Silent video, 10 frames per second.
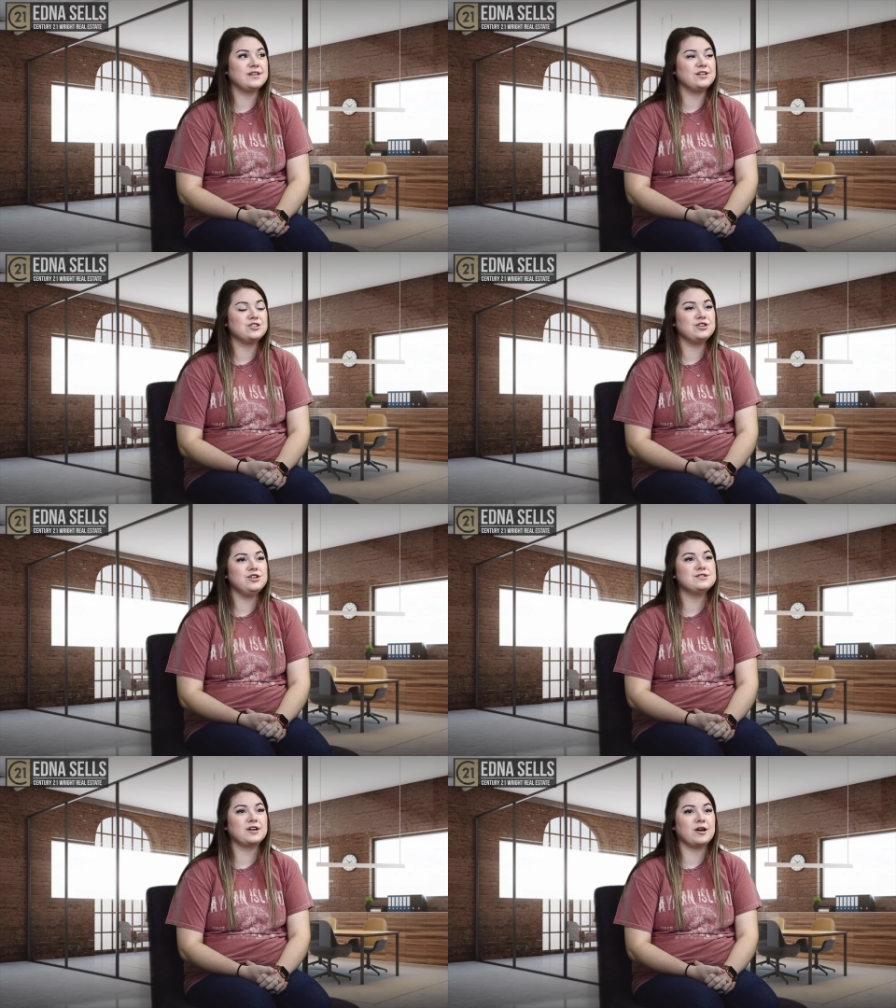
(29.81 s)
They
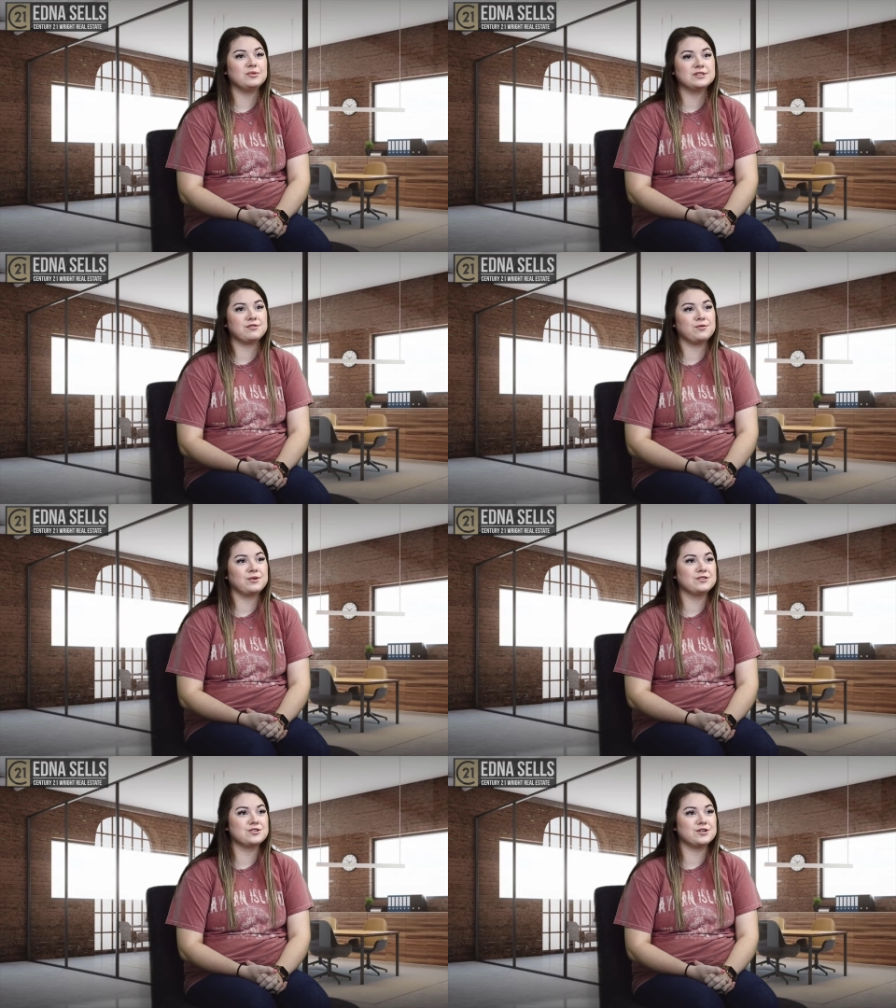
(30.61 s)
used a couple different
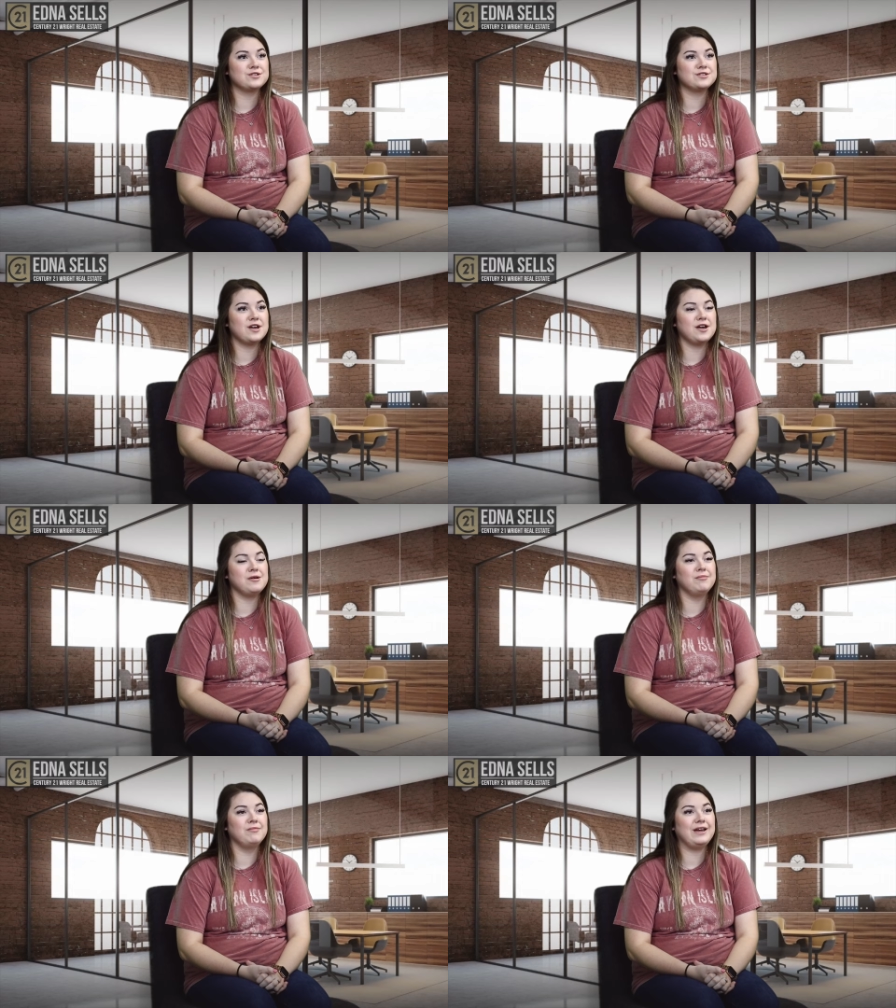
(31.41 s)
realtors
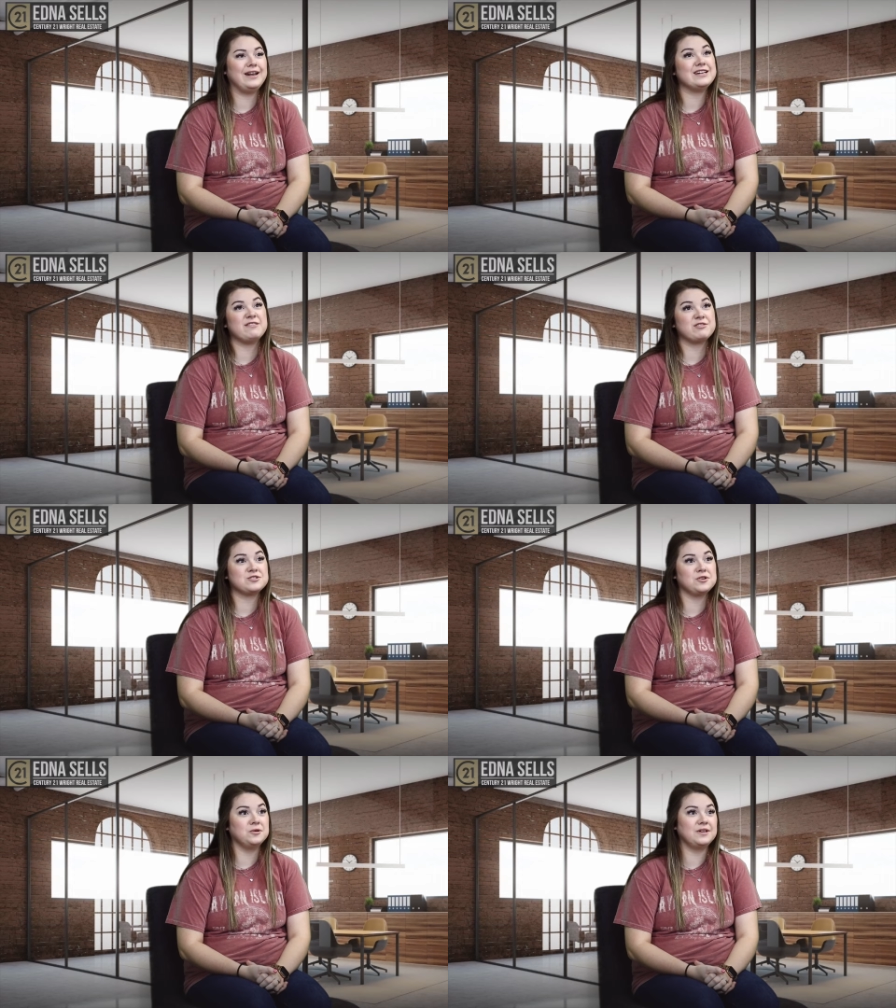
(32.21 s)
um, and it never
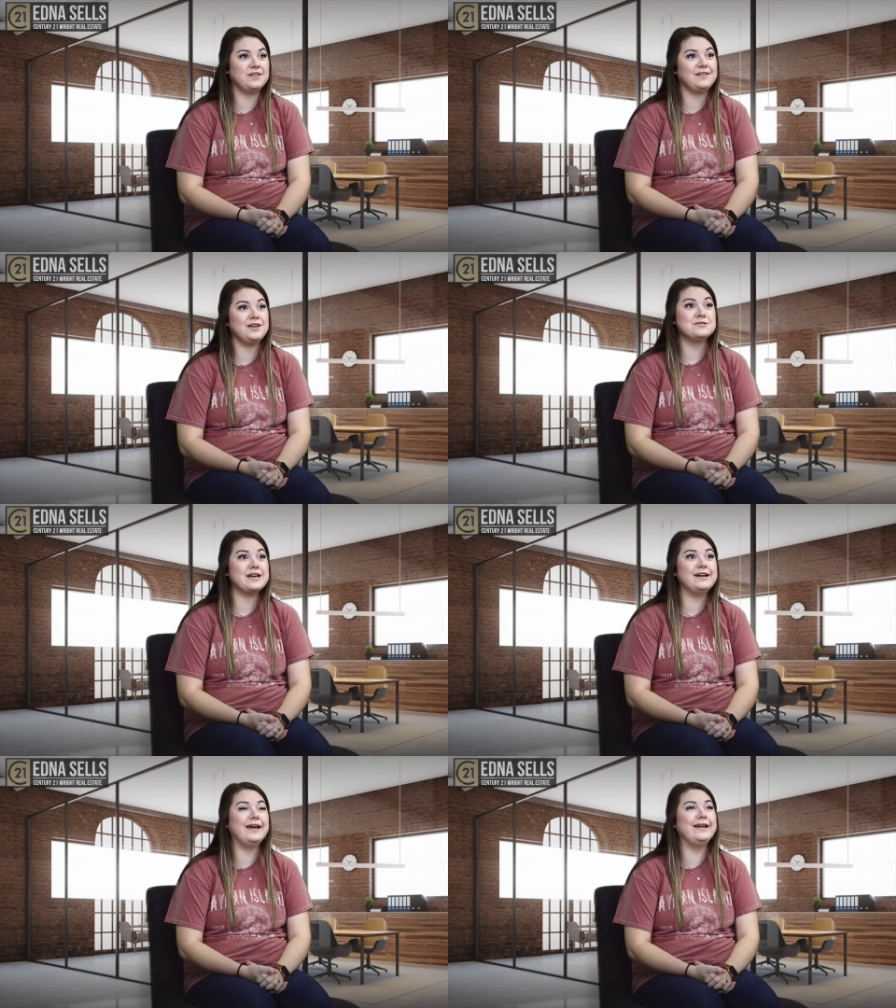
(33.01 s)
sold. And then they used
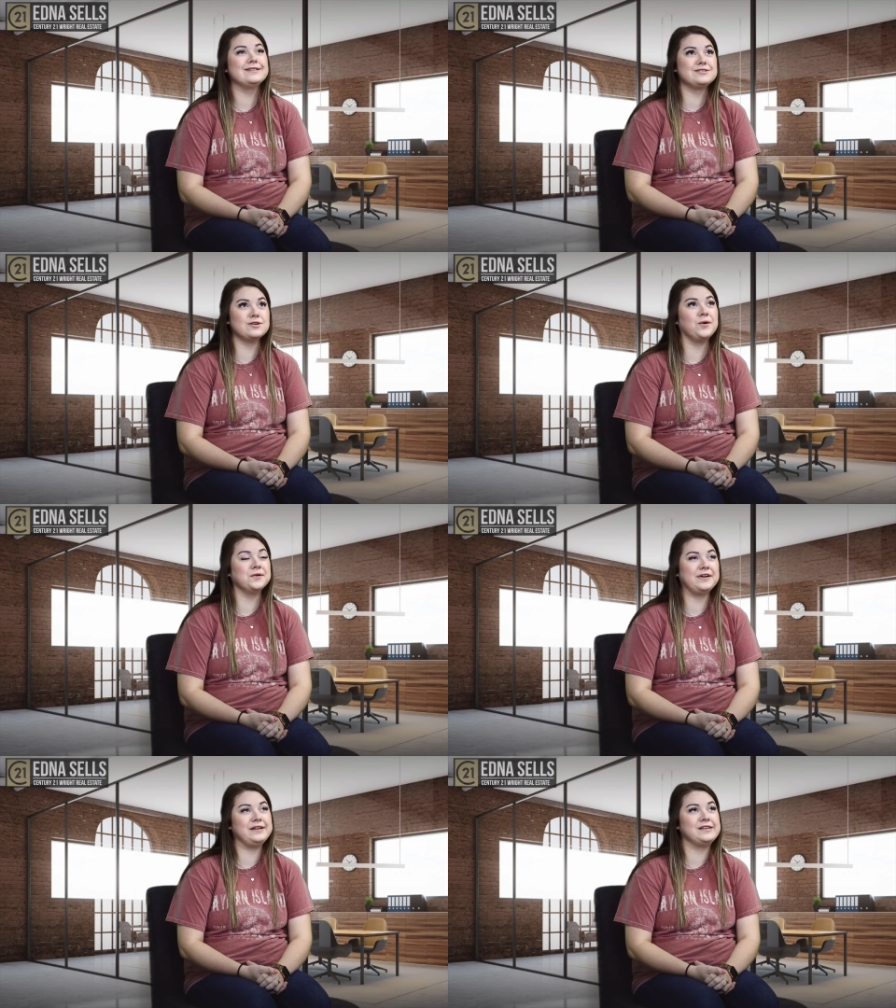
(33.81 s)
Edna and it
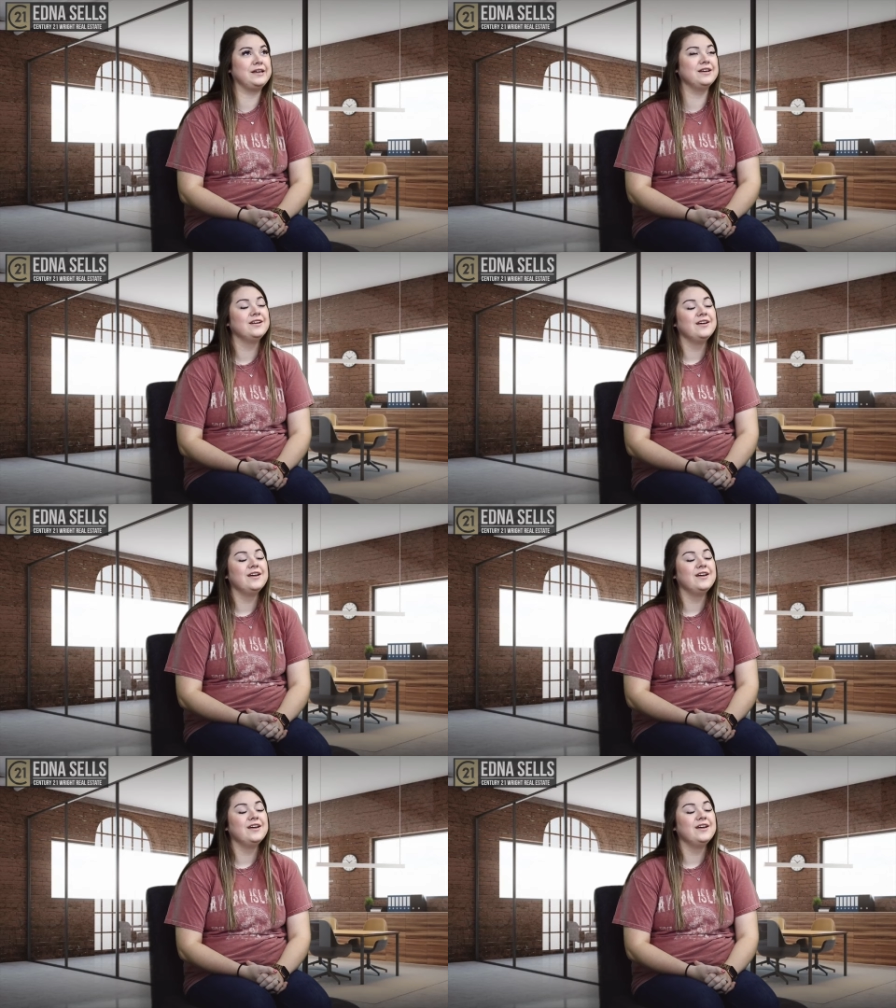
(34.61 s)
sold finally.